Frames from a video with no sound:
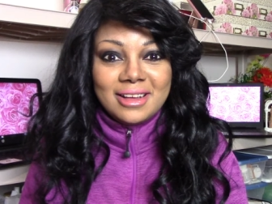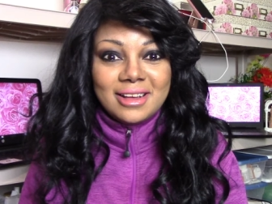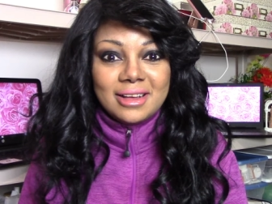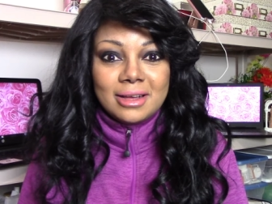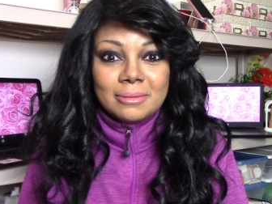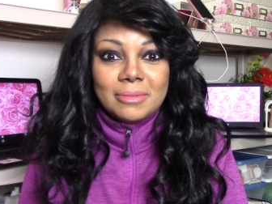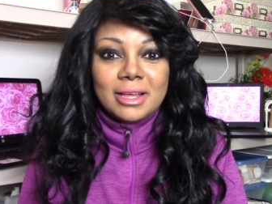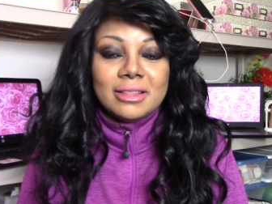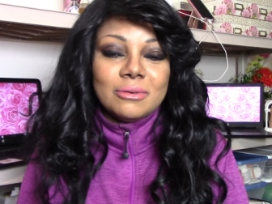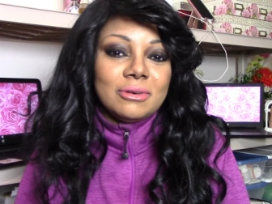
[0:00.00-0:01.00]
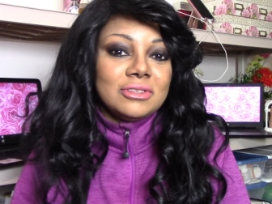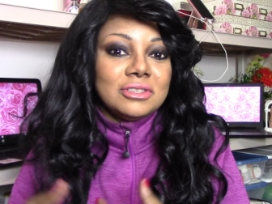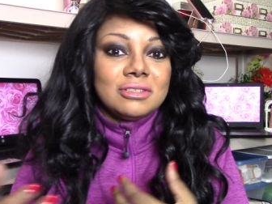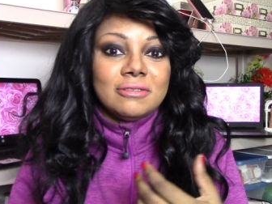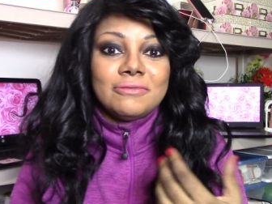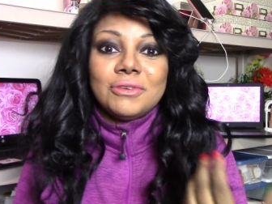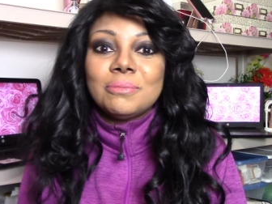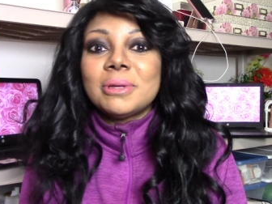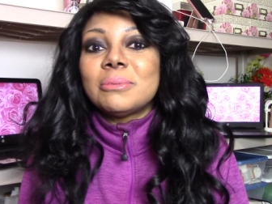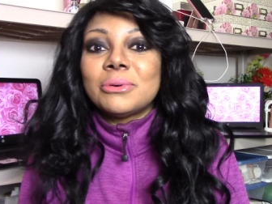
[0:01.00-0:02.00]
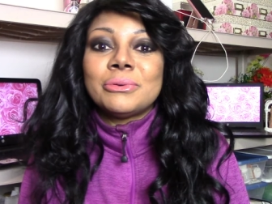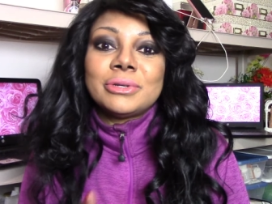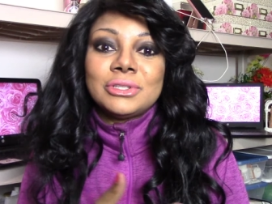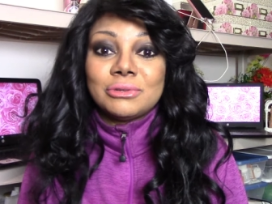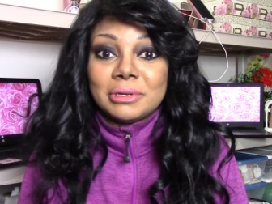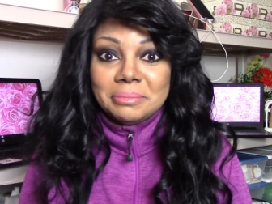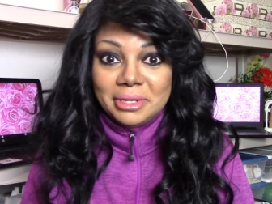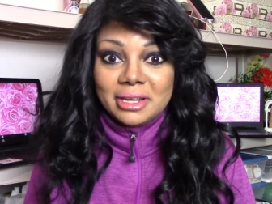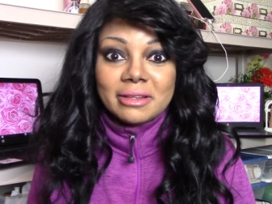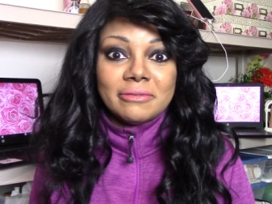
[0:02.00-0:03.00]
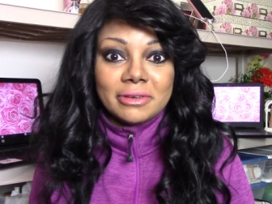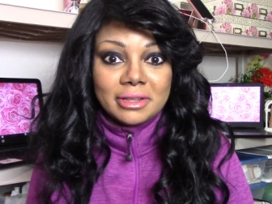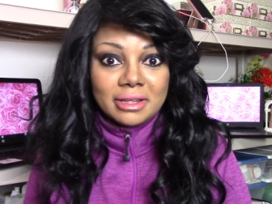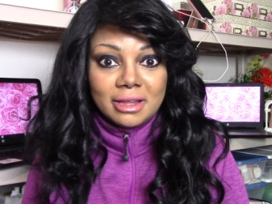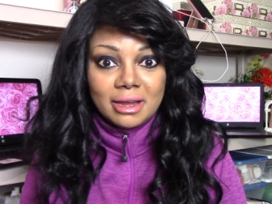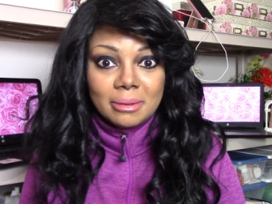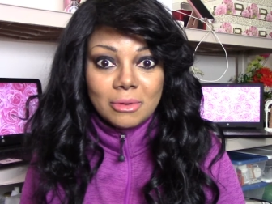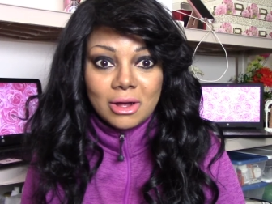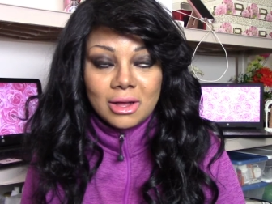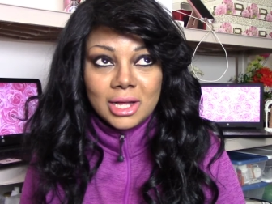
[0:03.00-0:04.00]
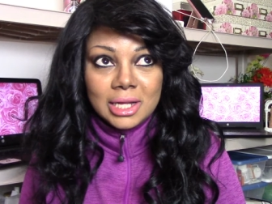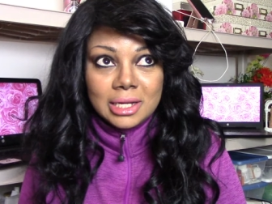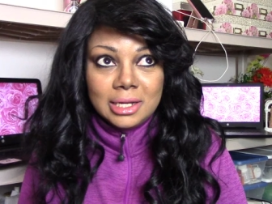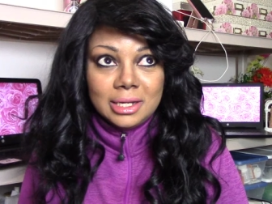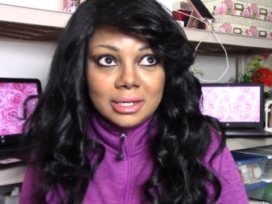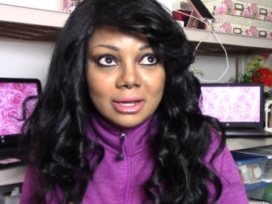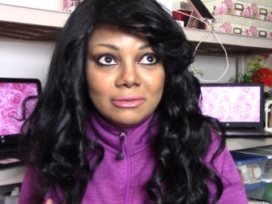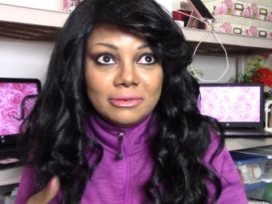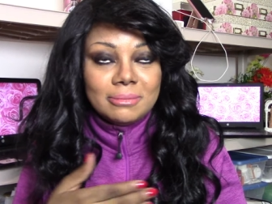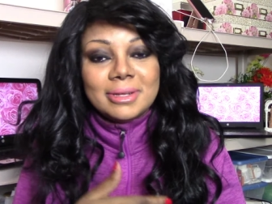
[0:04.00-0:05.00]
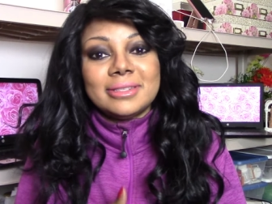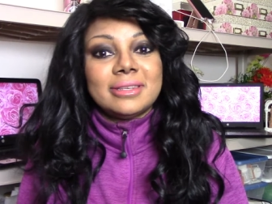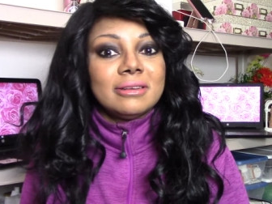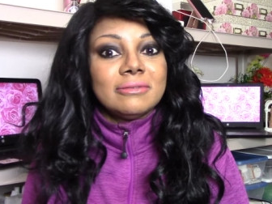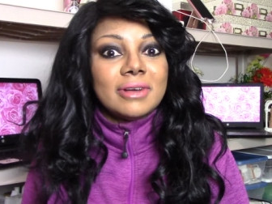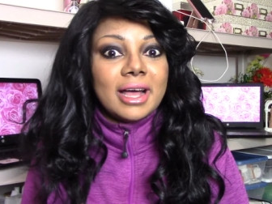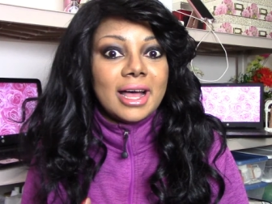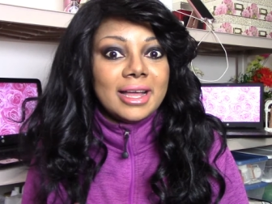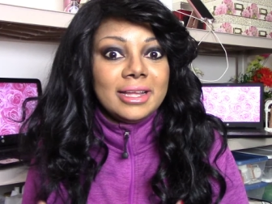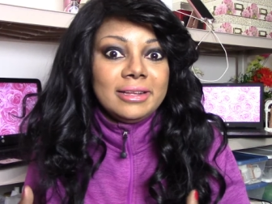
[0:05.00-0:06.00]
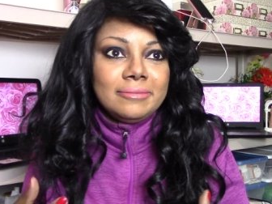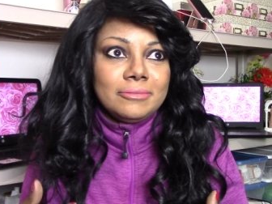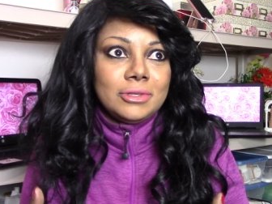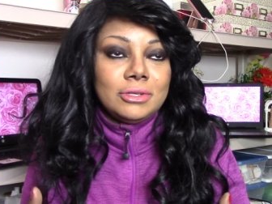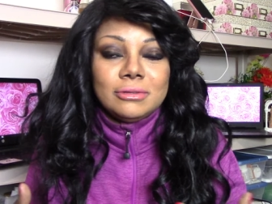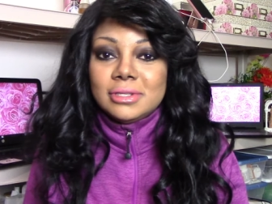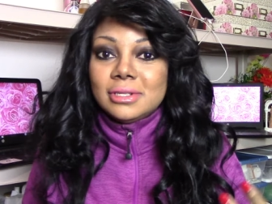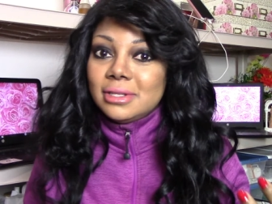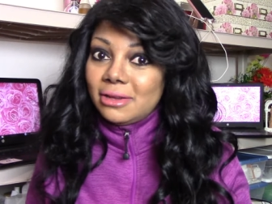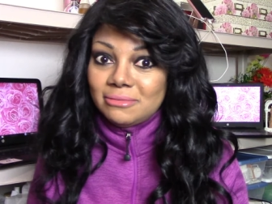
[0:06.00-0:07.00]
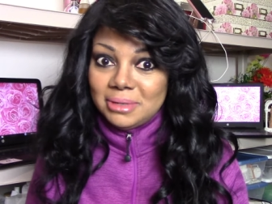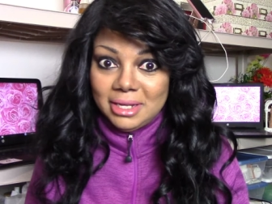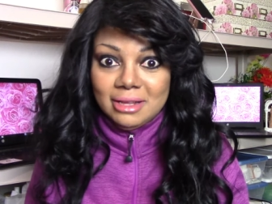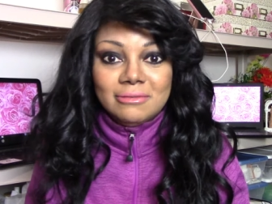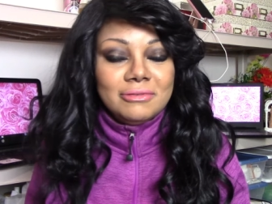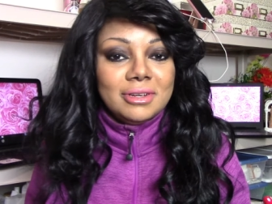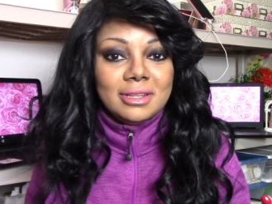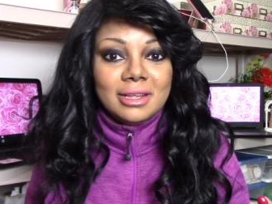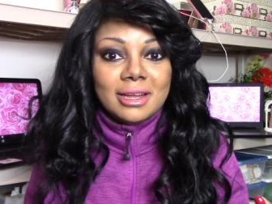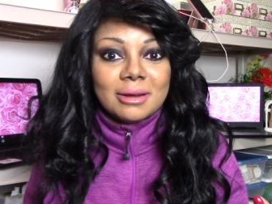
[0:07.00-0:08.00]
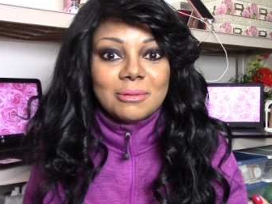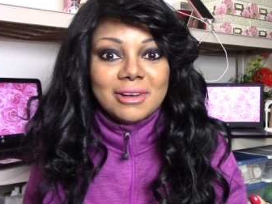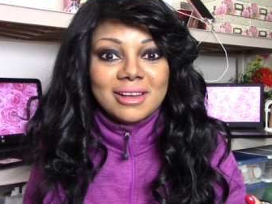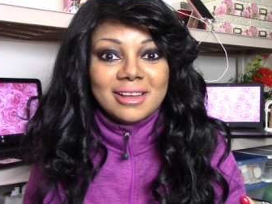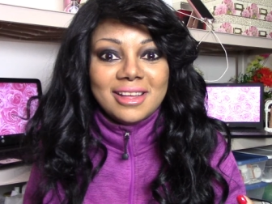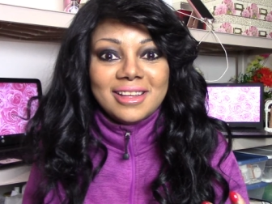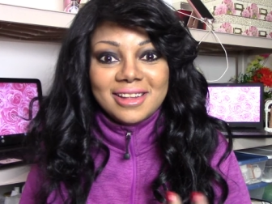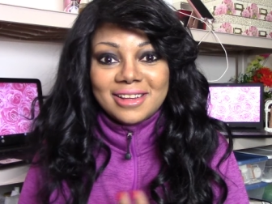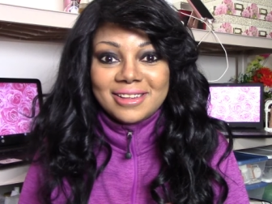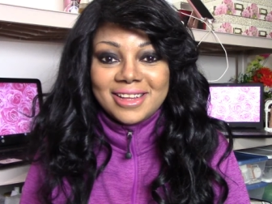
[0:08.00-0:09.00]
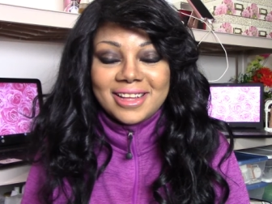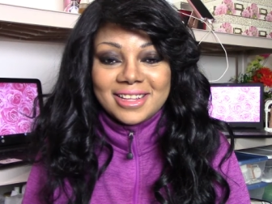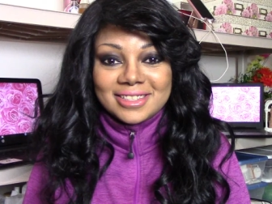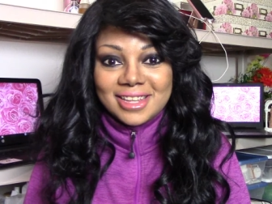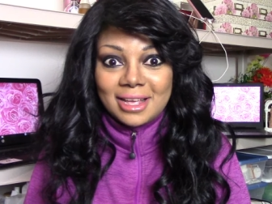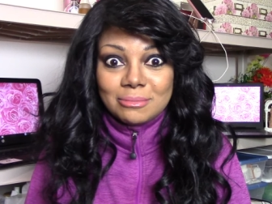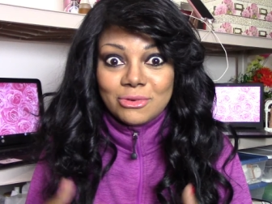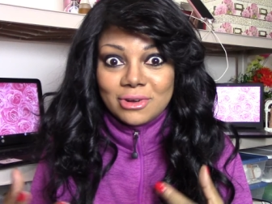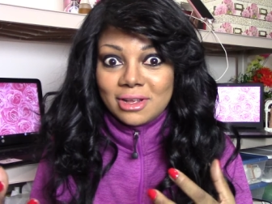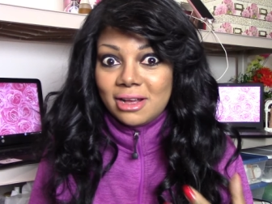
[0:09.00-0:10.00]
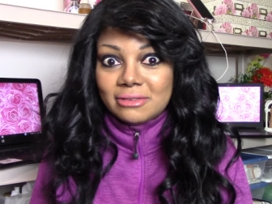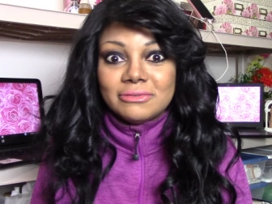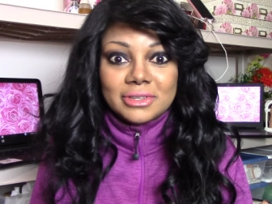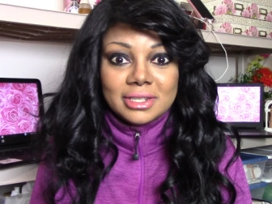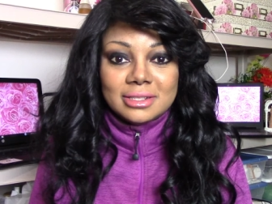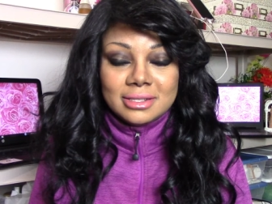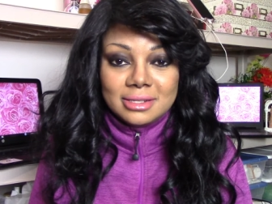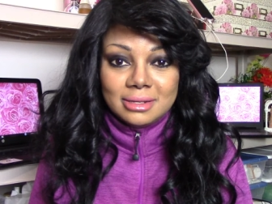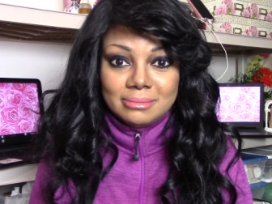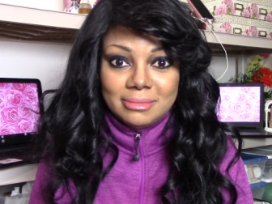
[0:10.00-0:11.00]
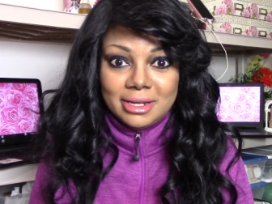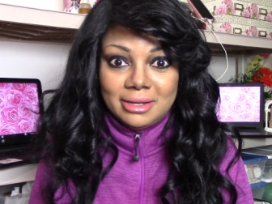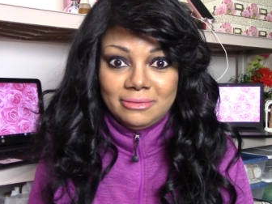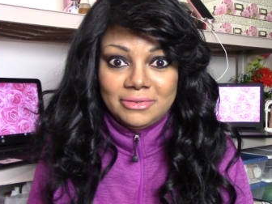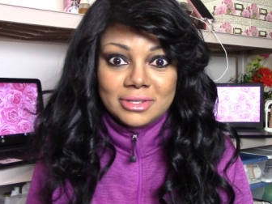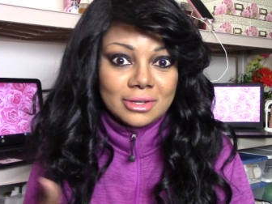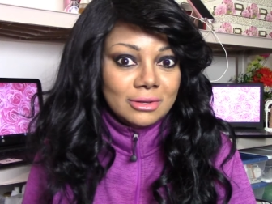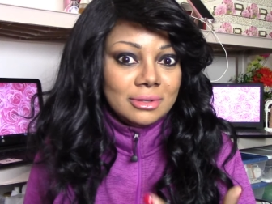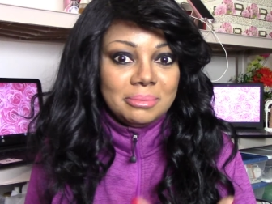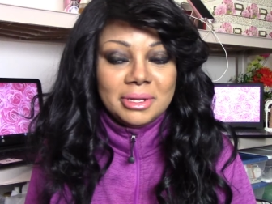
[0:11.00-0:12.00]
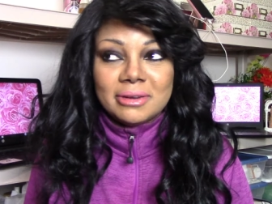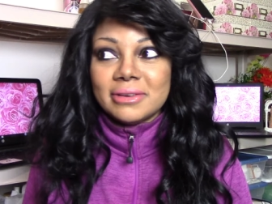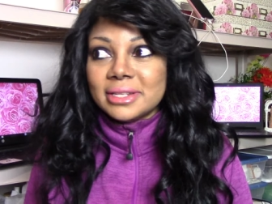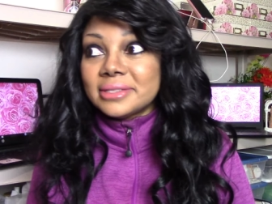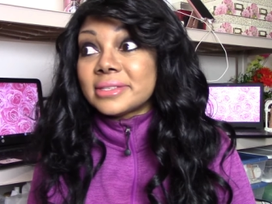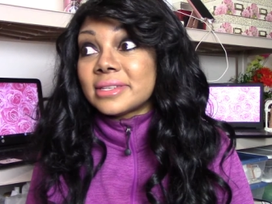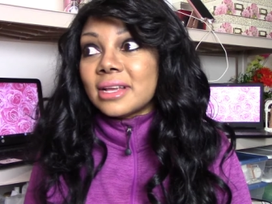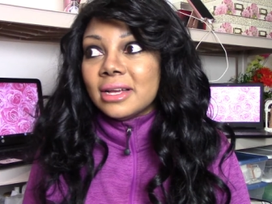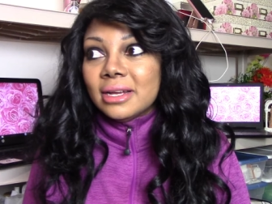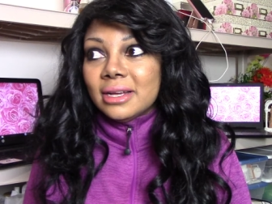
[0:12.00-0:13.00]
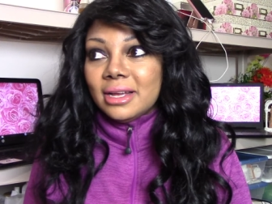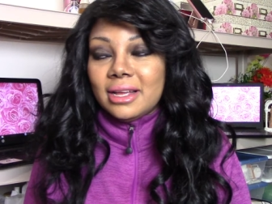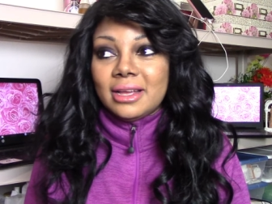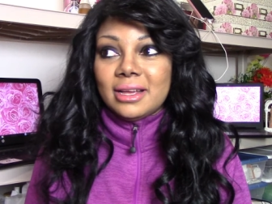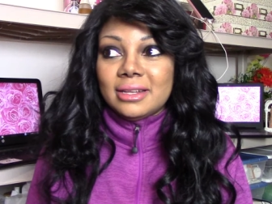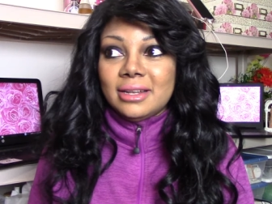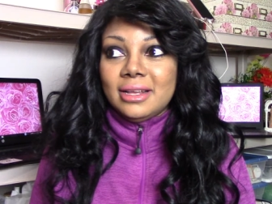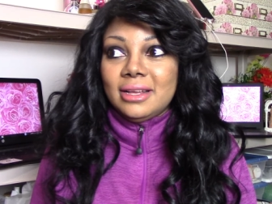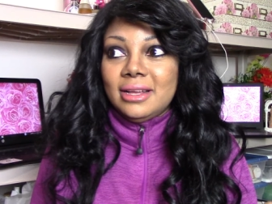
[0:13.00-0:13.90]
Um, and there were just a few people who enjoyed being in front of the camera. Now, for myself, I used to love being in front of the camera, and I, I guess I had more confidence in my physical appearance. And,